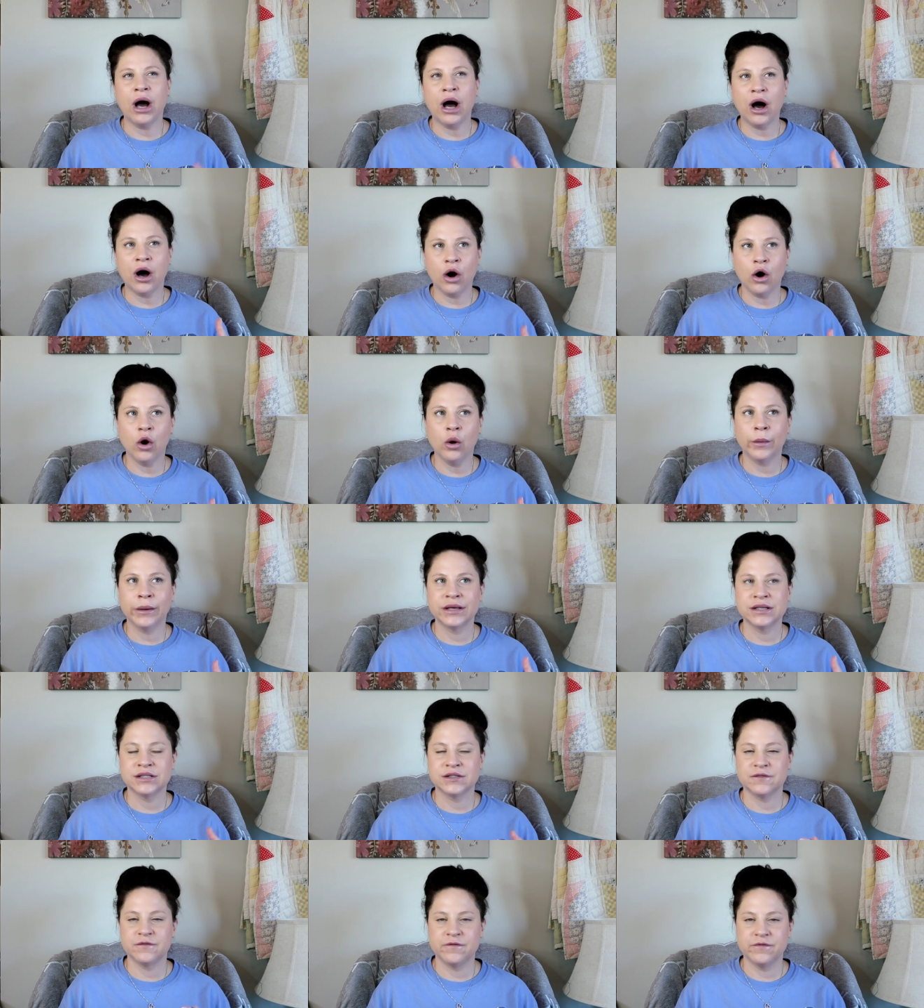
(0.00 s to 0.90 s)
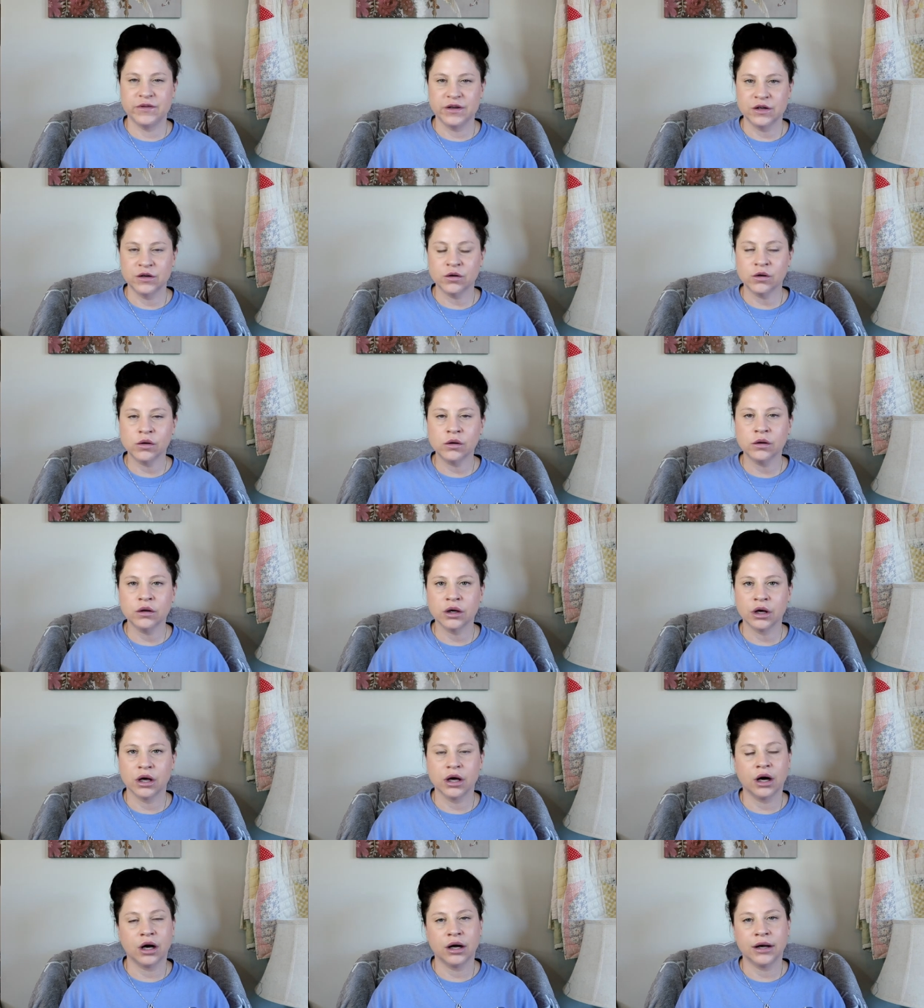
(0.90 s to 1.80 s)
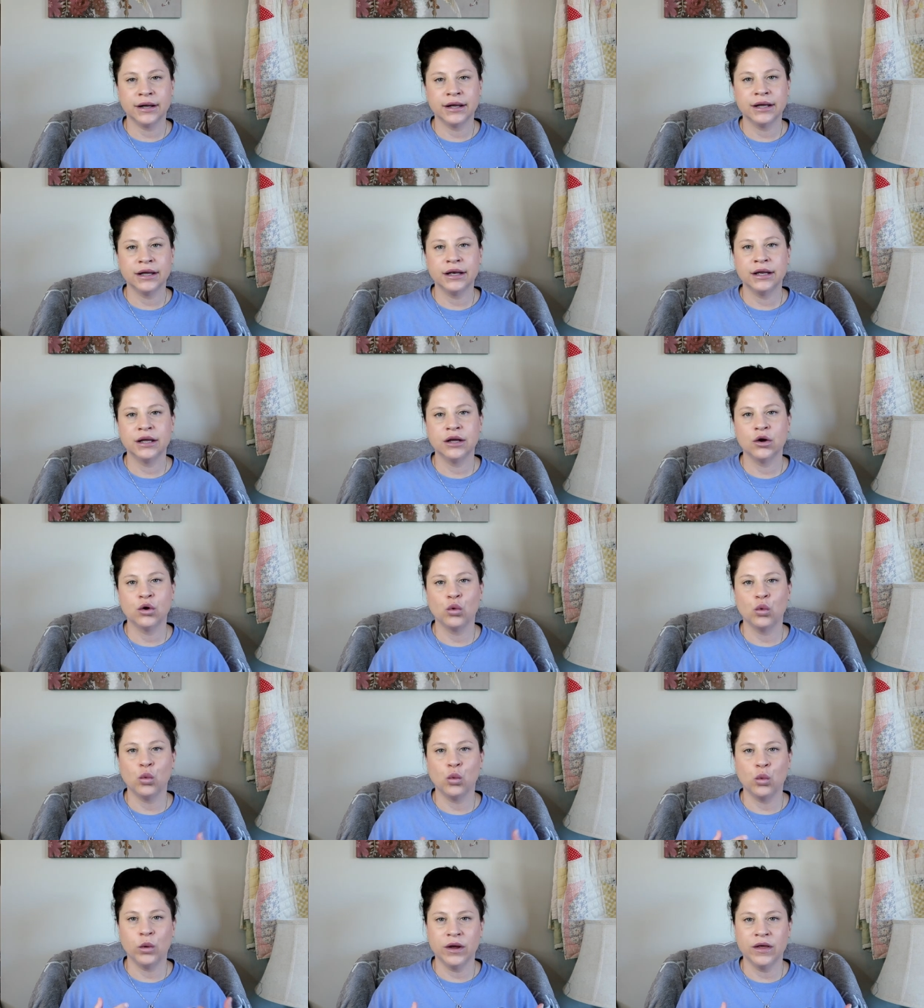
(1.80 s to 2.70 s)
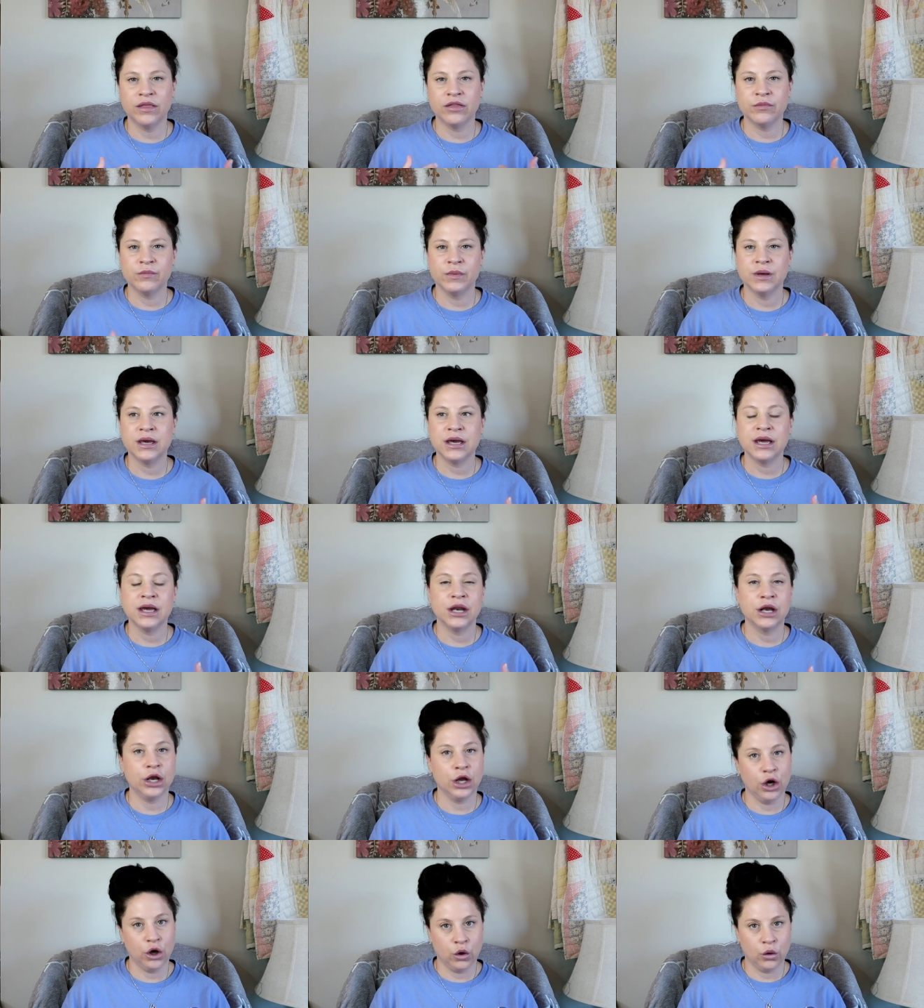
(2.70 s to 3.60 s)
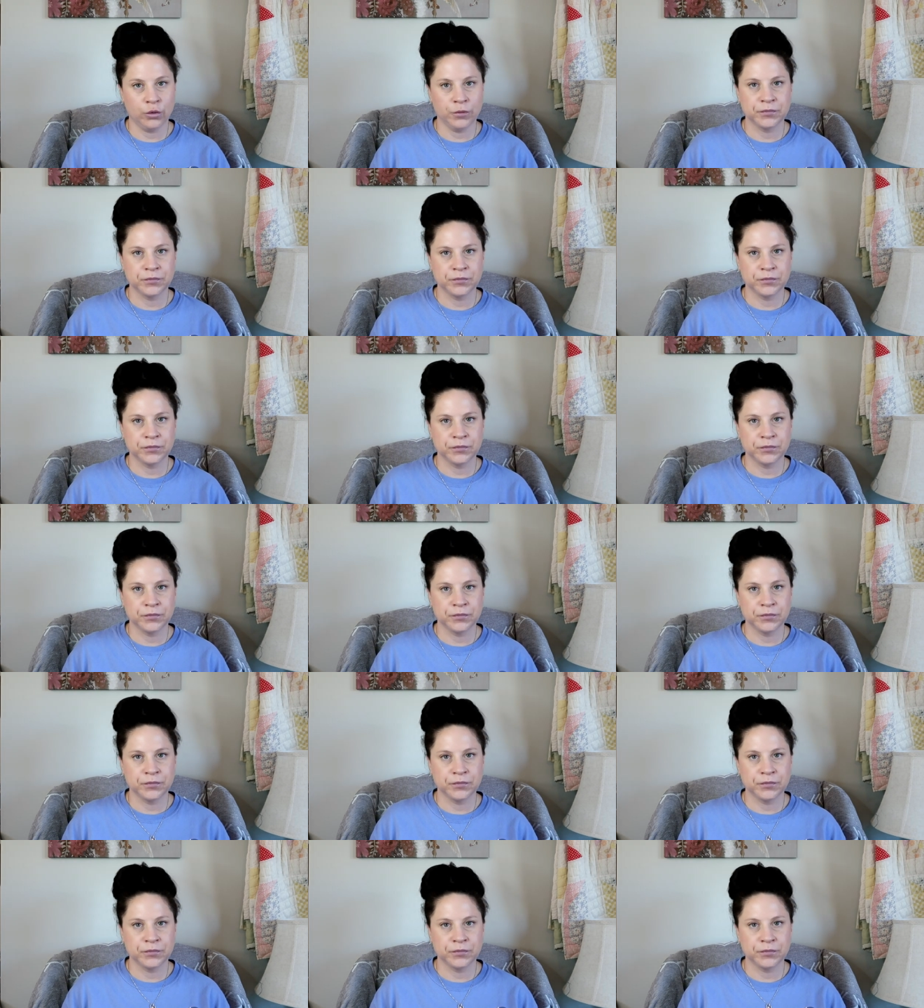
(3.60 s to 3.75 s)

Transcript: I always feel God with me? No.